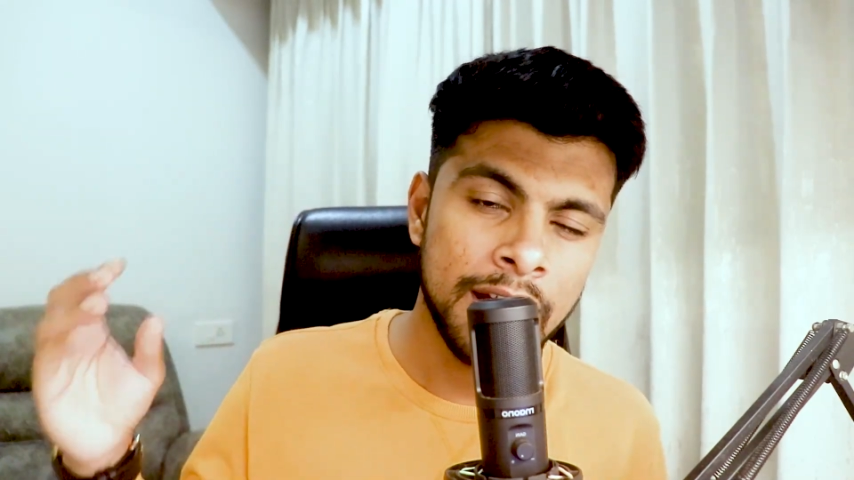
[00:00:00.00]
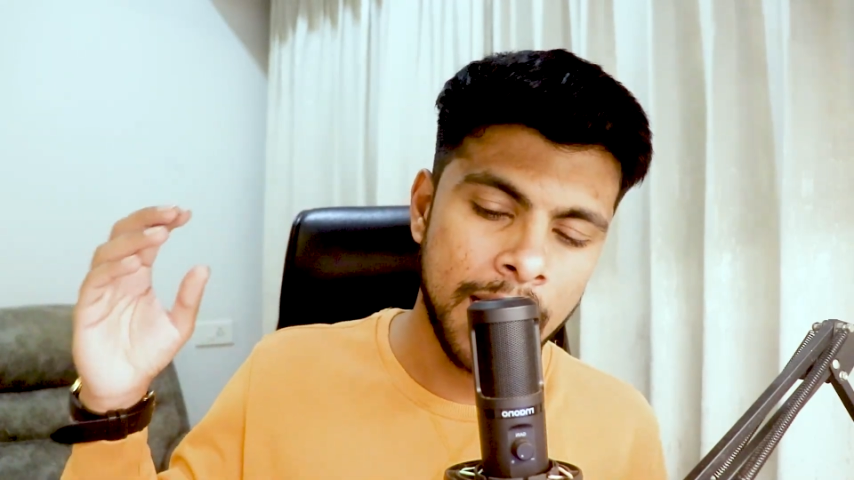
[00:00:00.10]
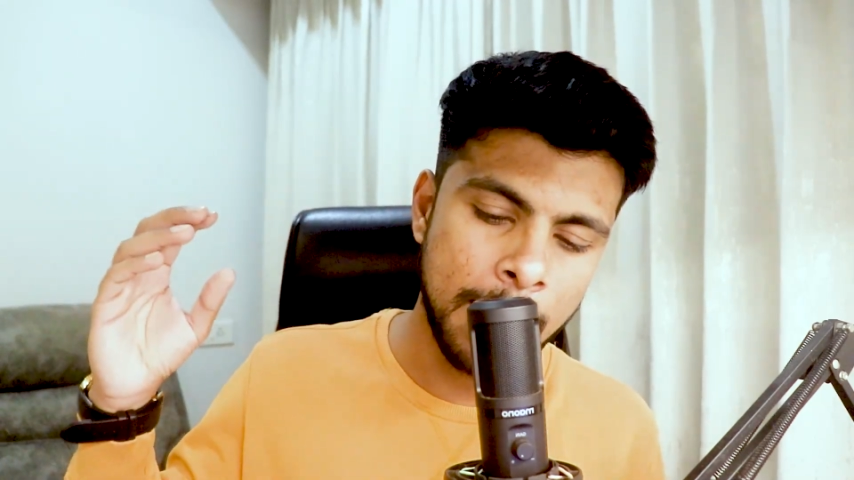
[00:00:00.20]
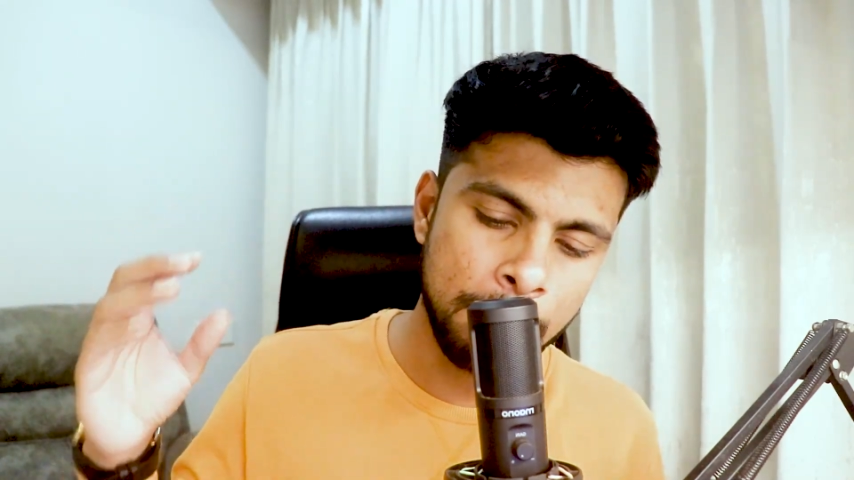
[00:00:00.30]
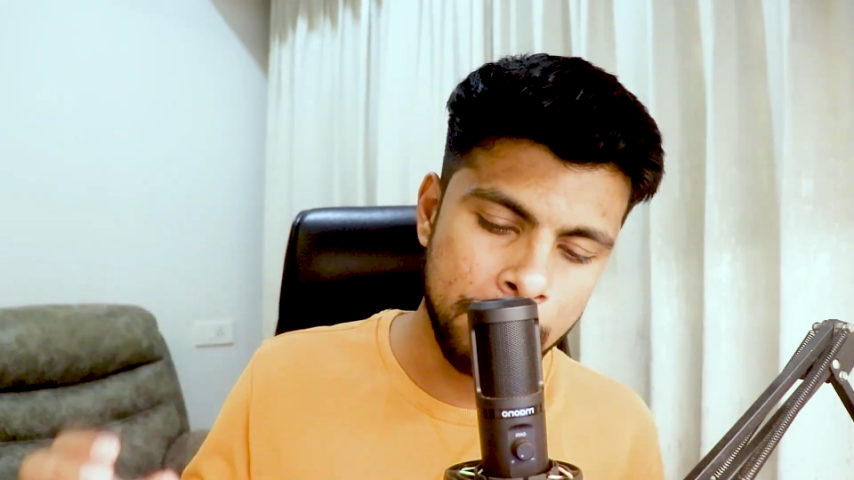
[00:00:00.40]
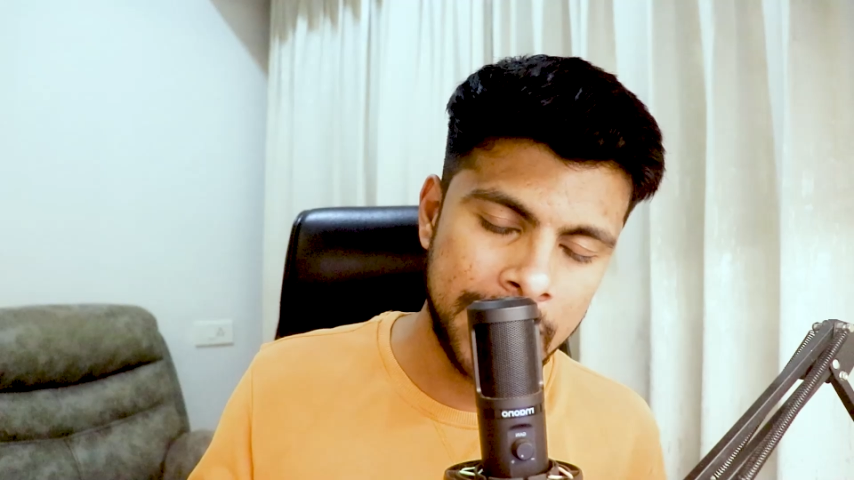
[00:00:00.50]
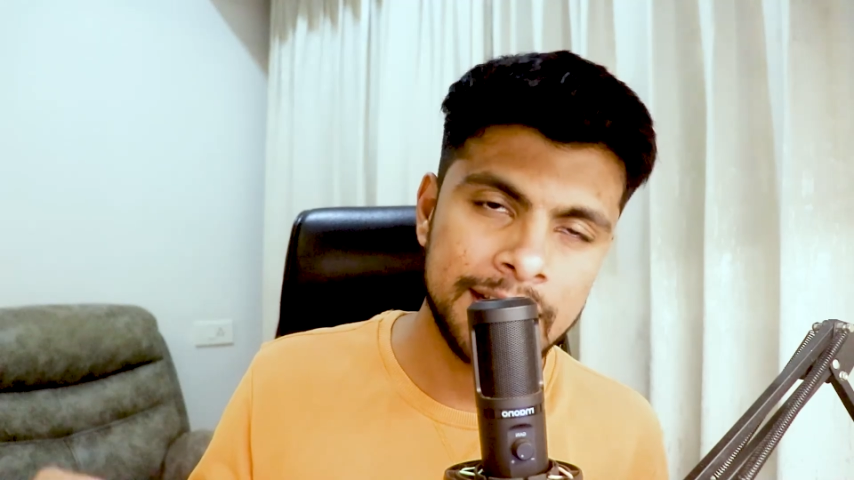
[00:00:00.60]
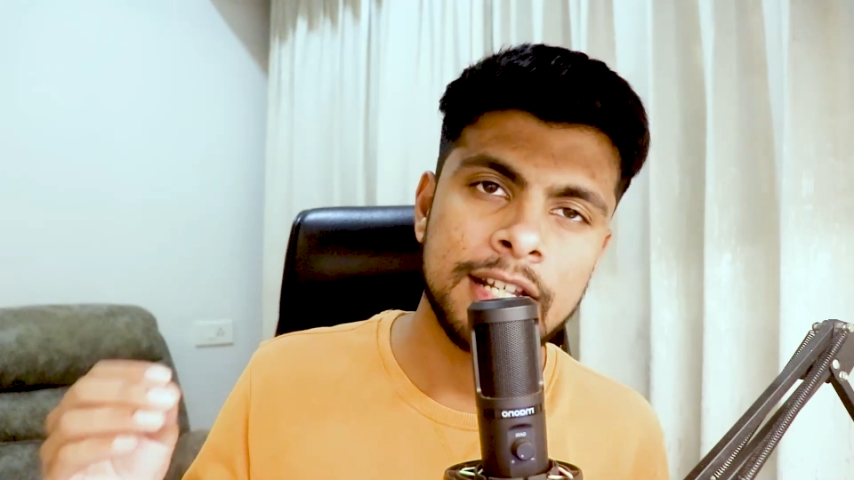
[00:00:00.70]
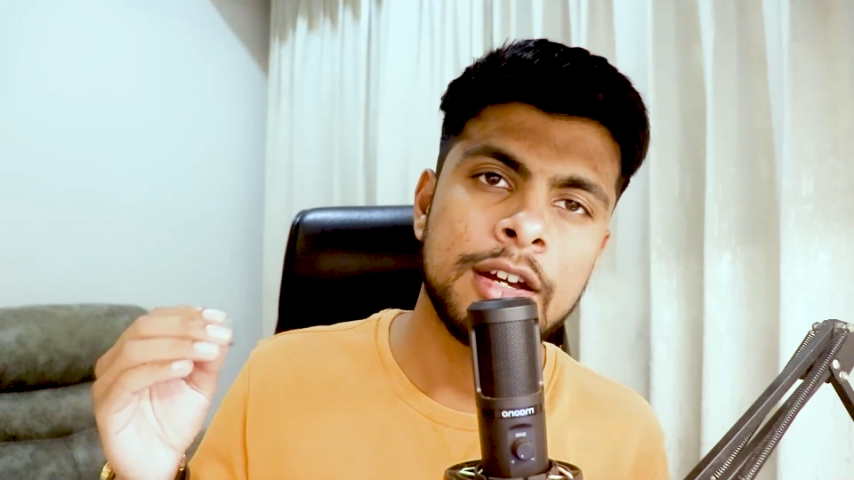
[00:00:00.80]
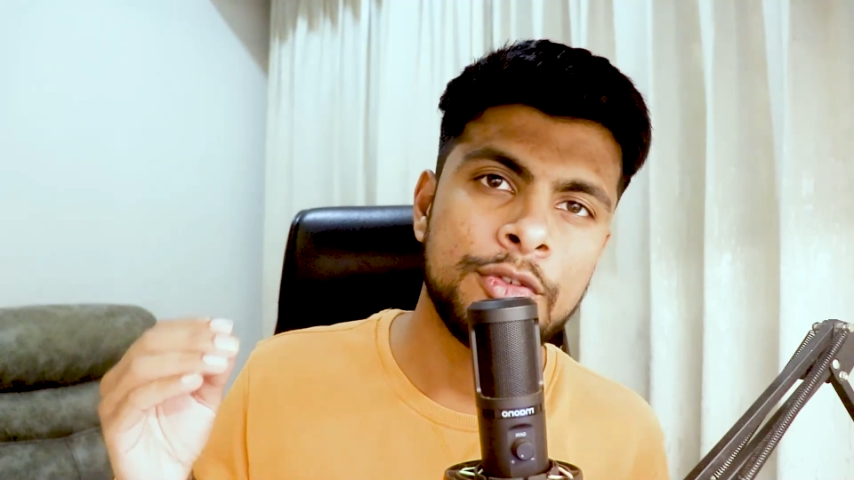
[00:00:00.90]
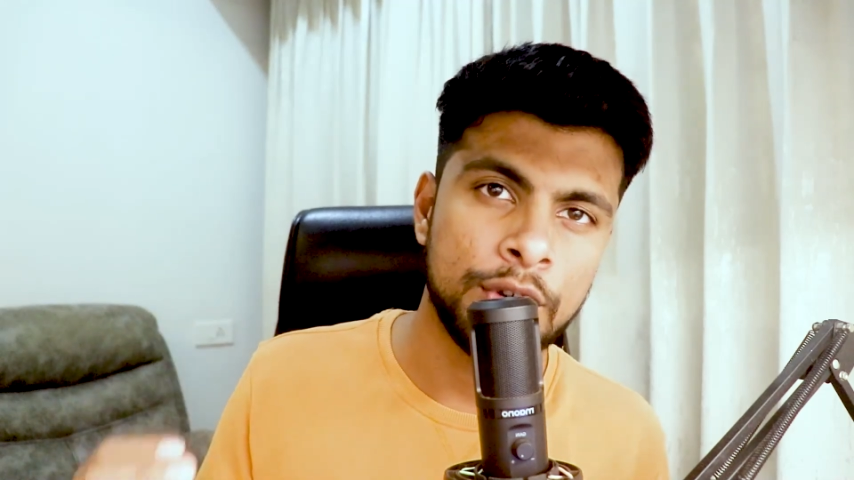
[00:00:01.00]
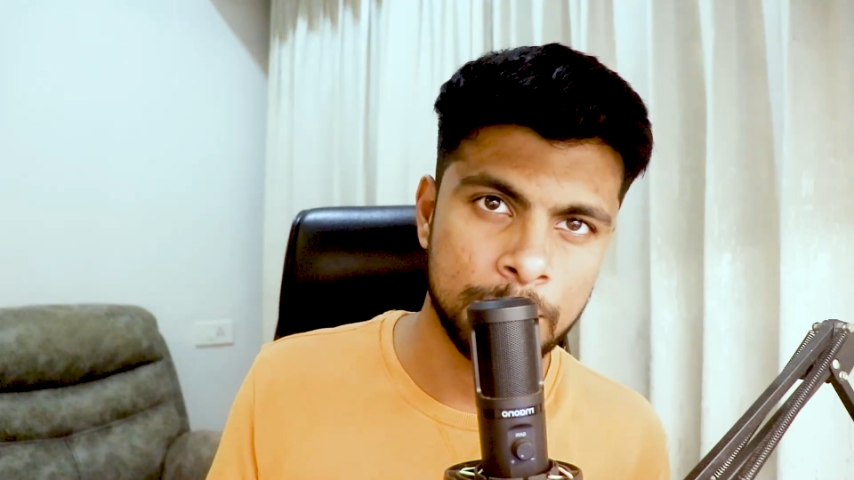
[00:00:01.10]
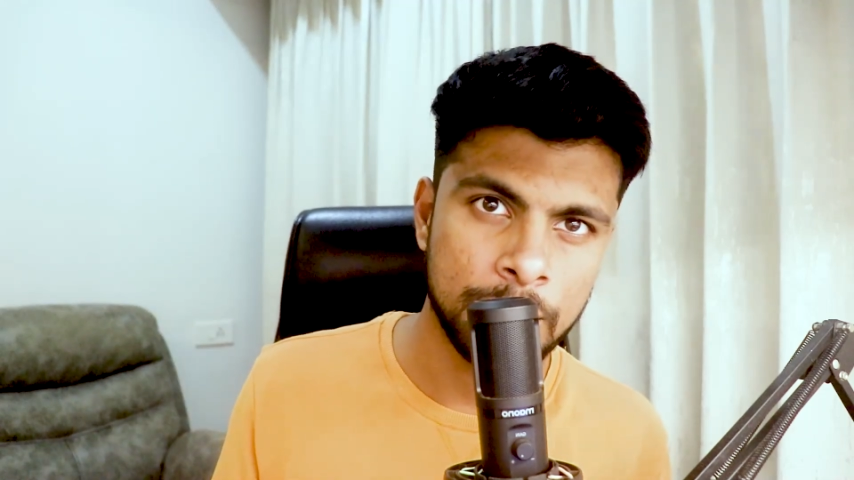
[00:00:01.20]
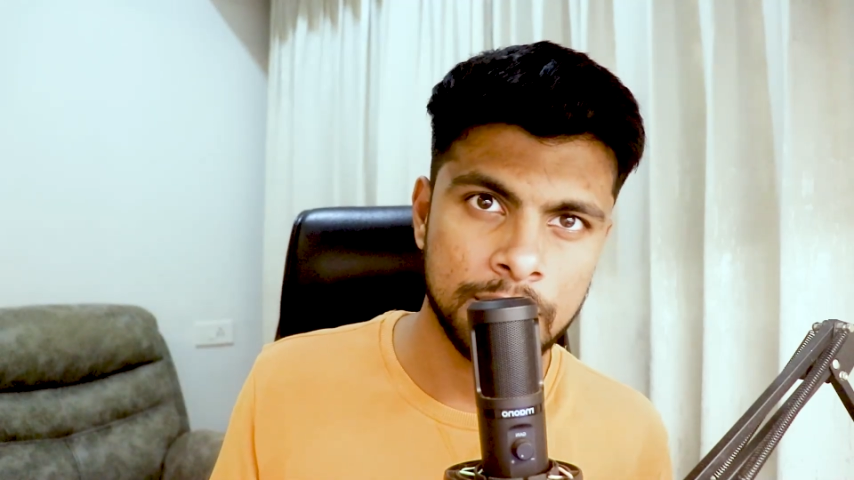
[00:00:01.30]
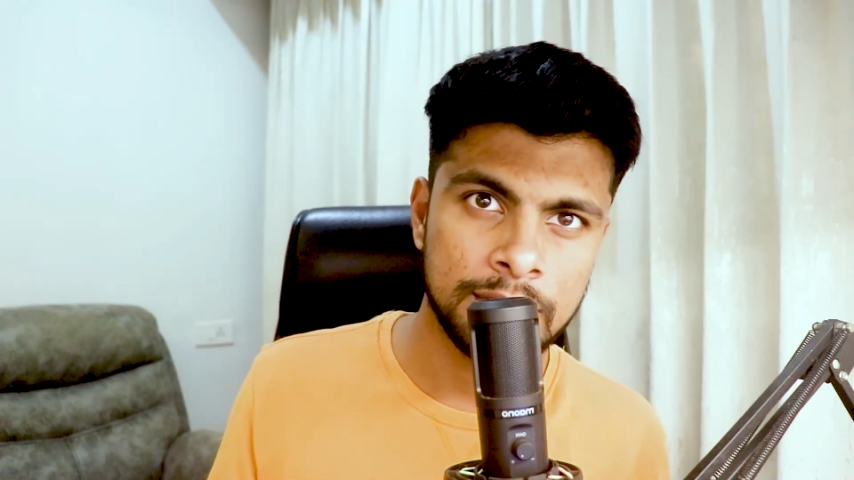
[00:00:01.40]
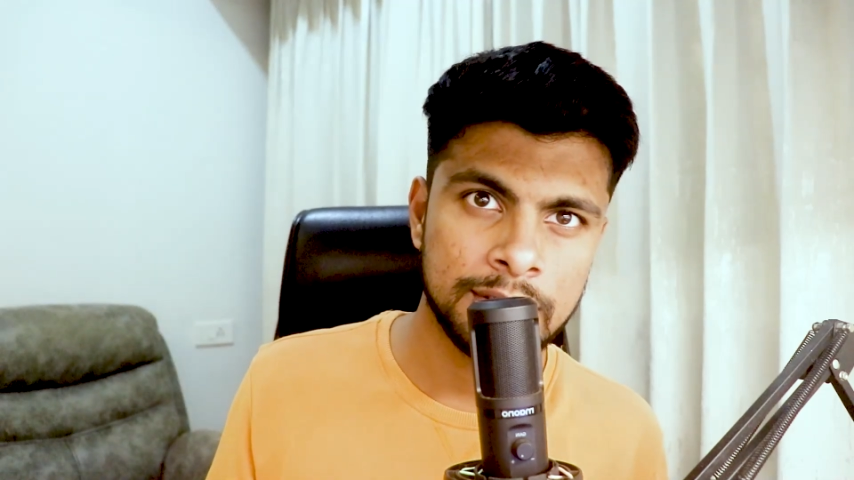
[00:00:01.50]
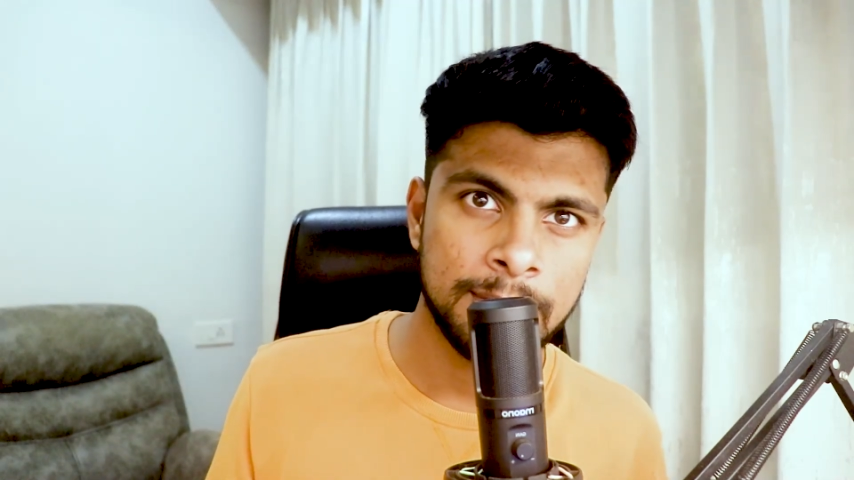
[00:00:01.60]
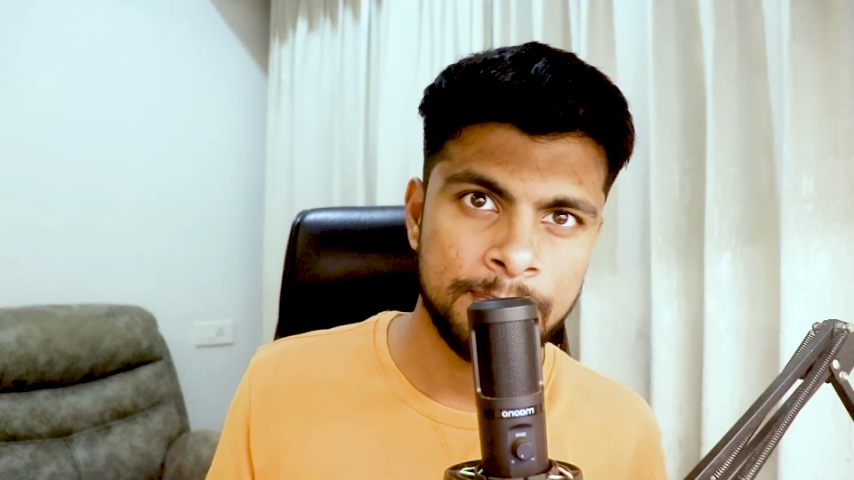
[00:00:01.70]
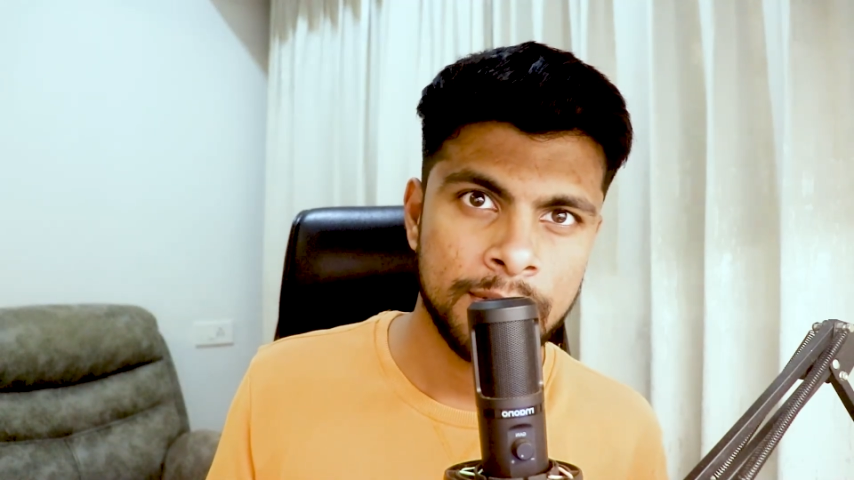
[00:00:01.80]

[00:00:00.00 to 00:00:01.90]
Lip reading: are meant for mocks.